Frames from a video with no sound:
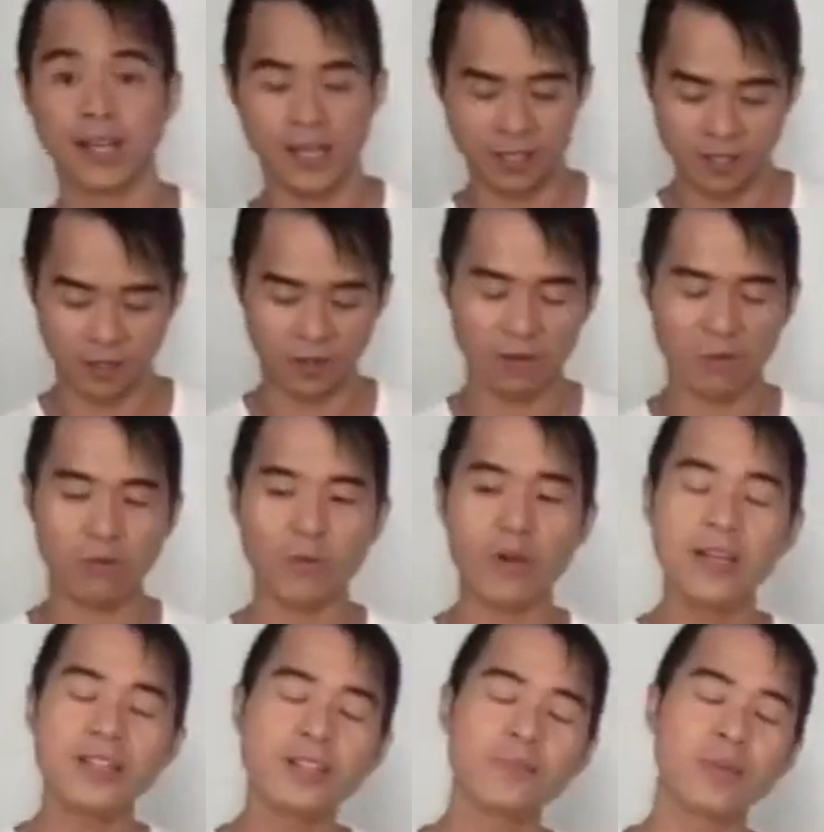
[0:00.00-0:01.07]
So the
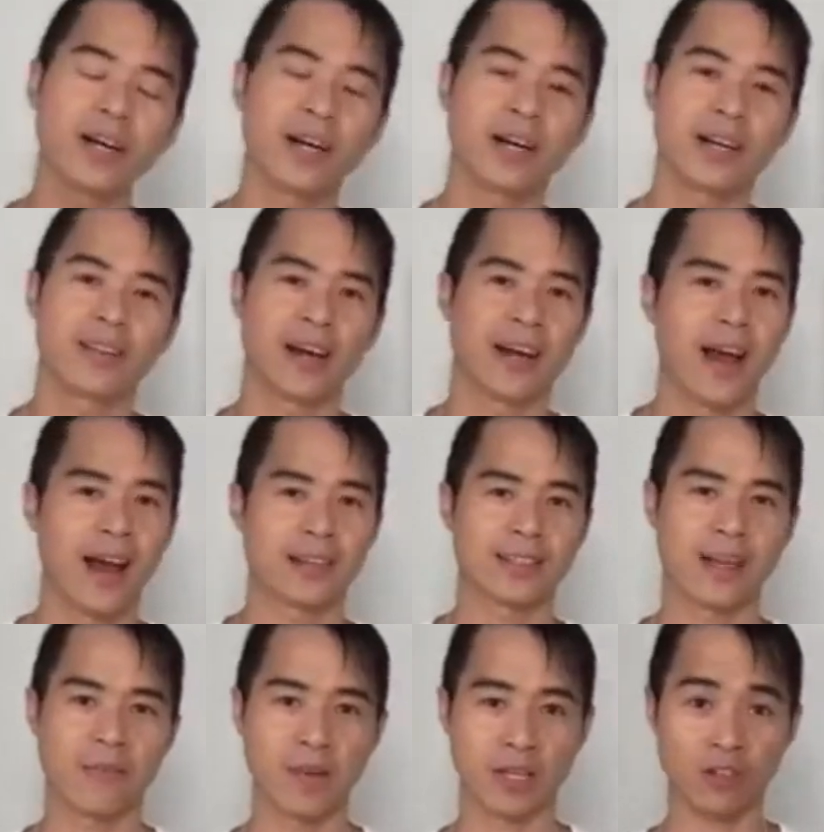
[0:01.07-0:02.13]
reason behind that, as
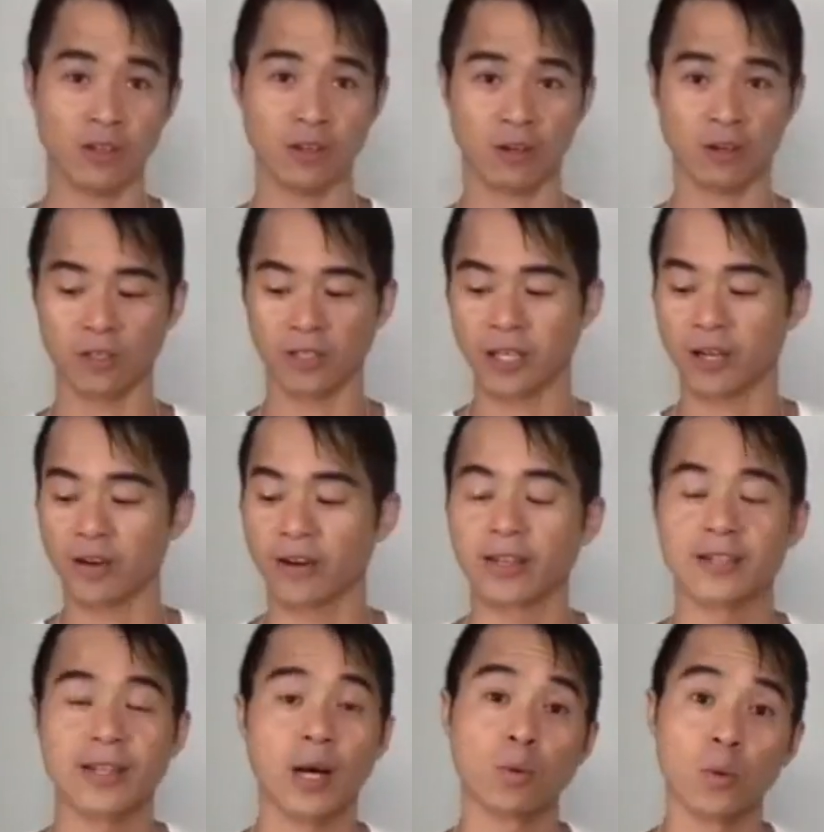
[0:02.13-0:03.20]
I mentioned earlier,
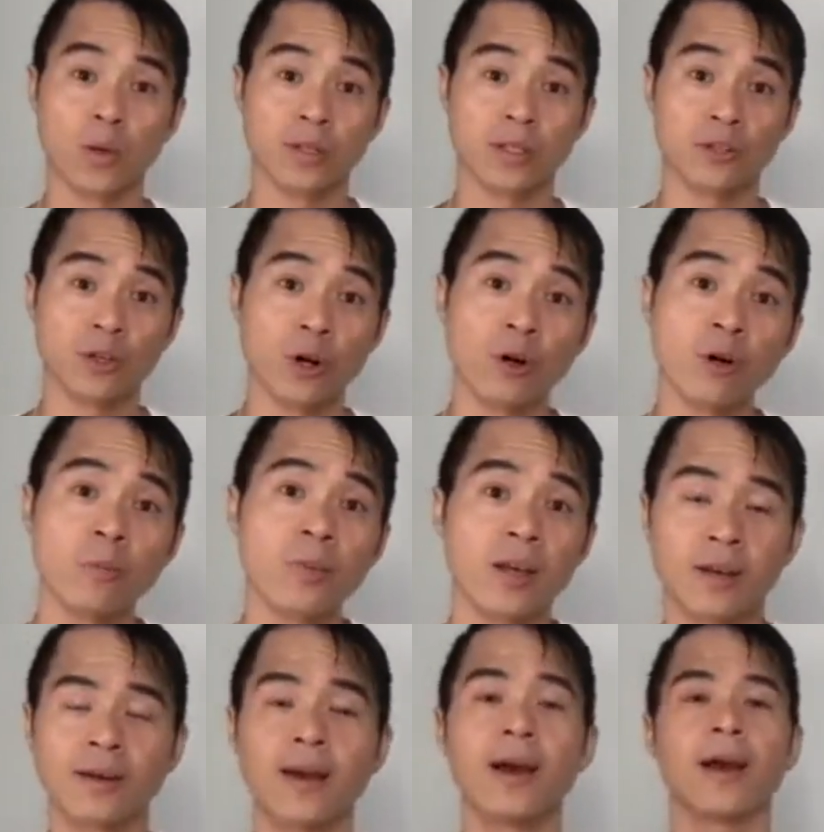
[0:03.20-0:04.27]
is that when we're
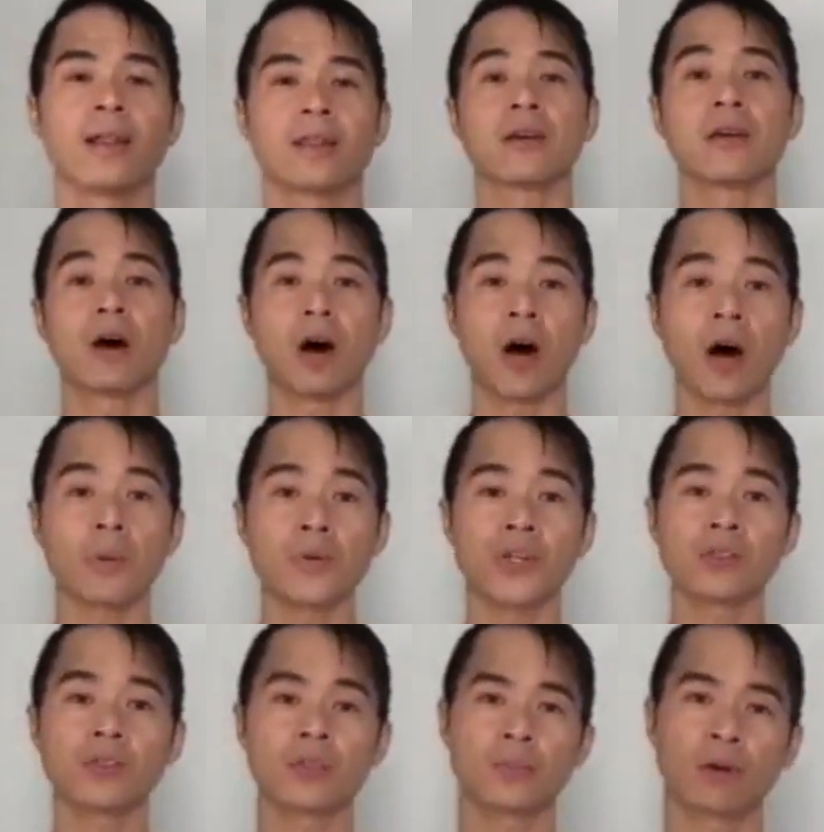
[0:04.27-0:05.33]
determining the
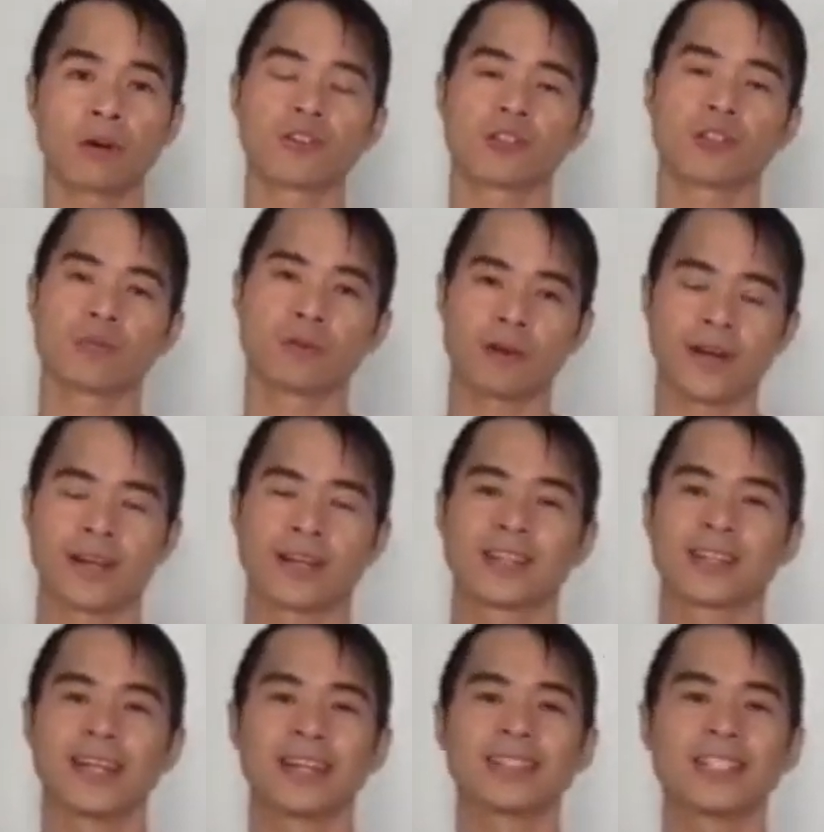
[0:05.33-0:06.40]
option to purchase price,